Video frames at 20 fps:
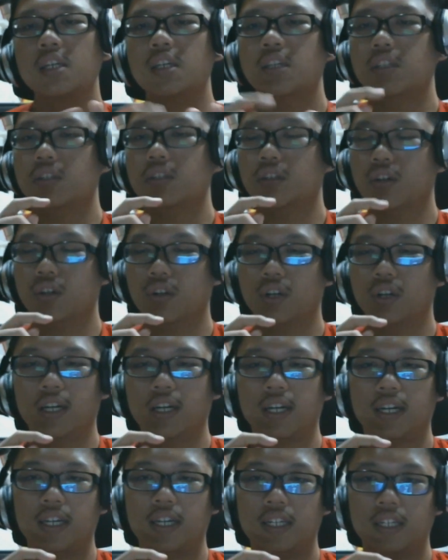you know,
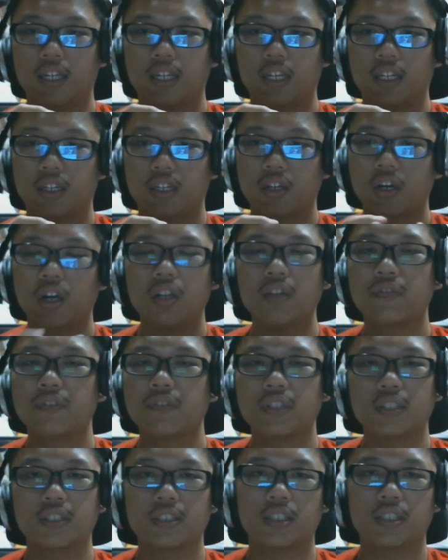and like all
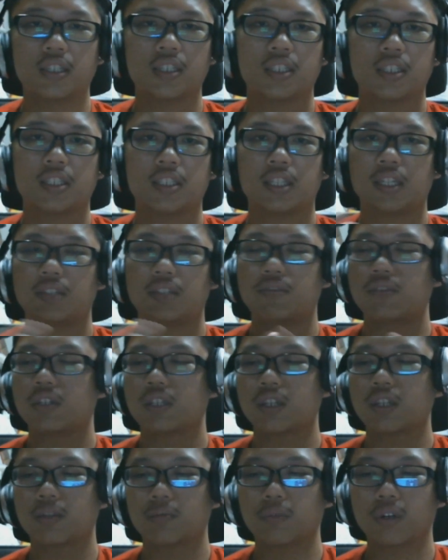of these things, like
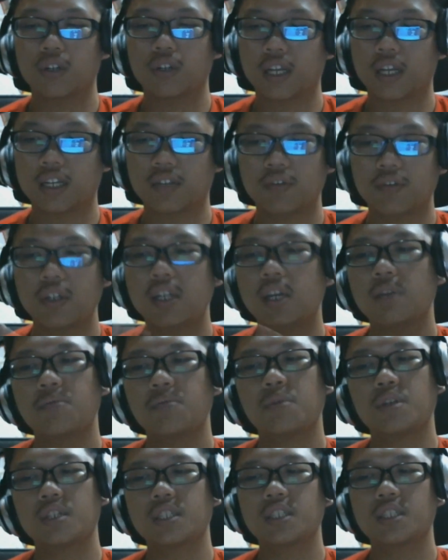Rick and
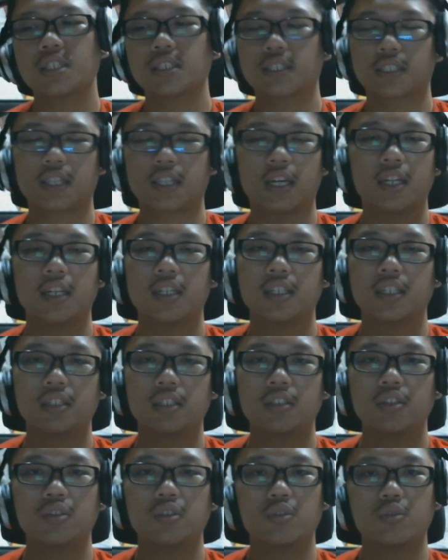Morty is kind
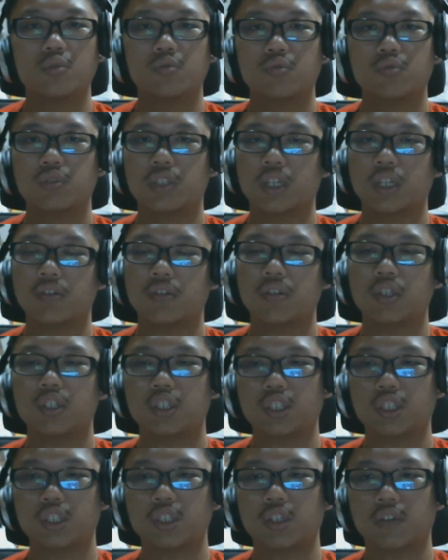of new
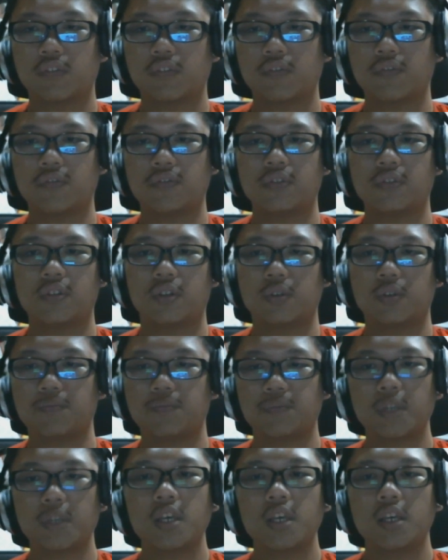generation of, you know,
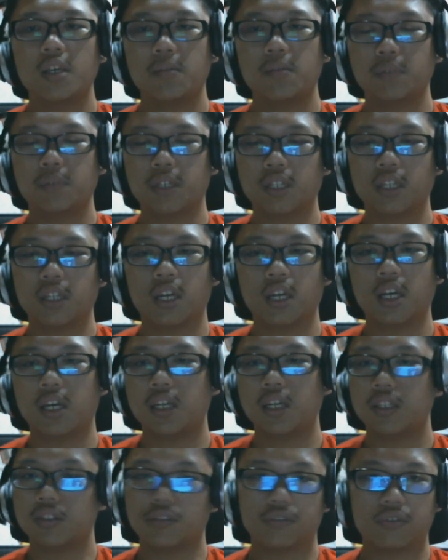
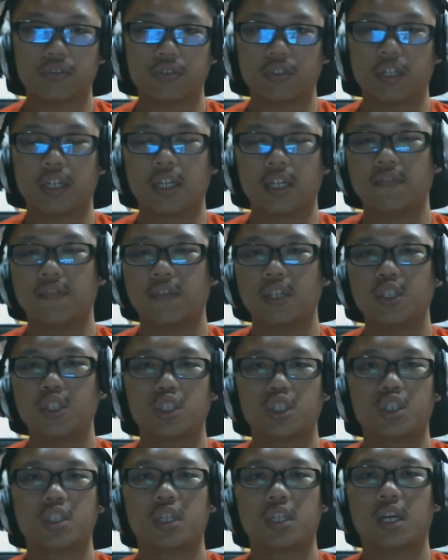media, and also like
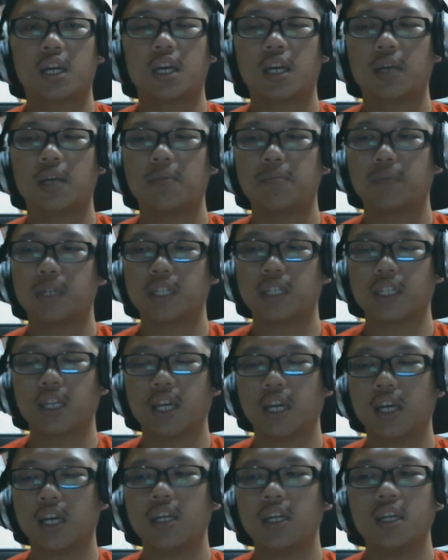Adventure Time. But
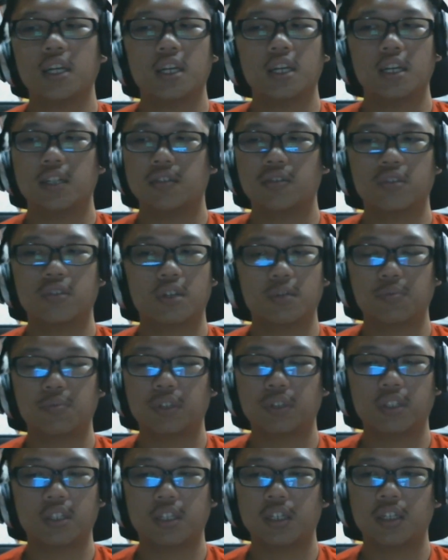yeah, grew up
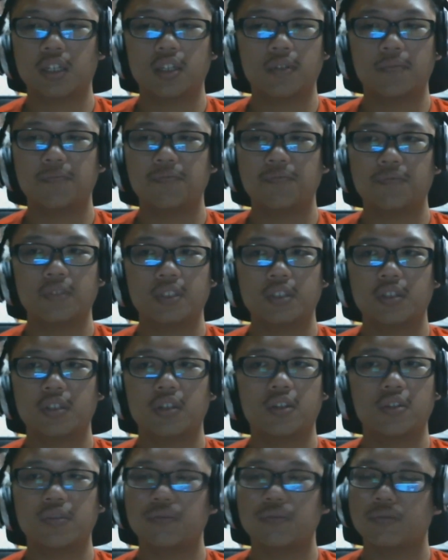with you
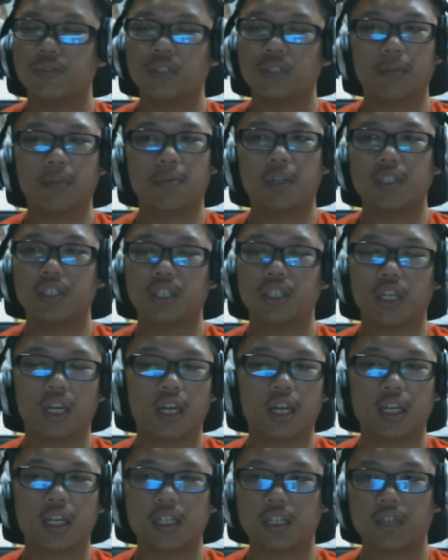know, Samurai
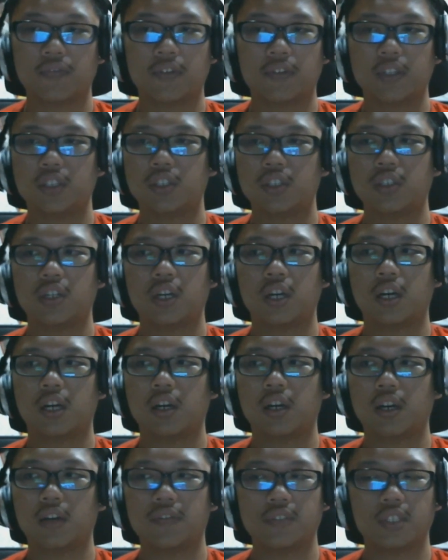Jack,
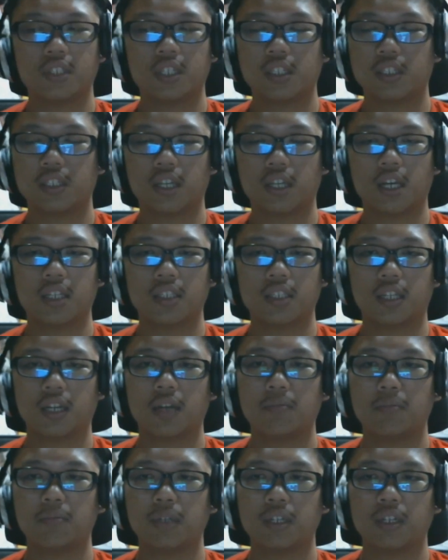Avatar The Last
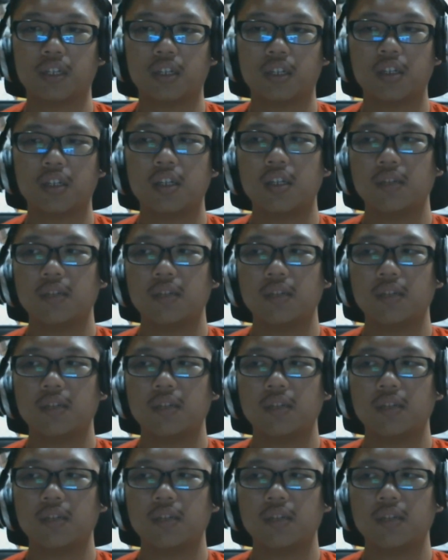Airbender,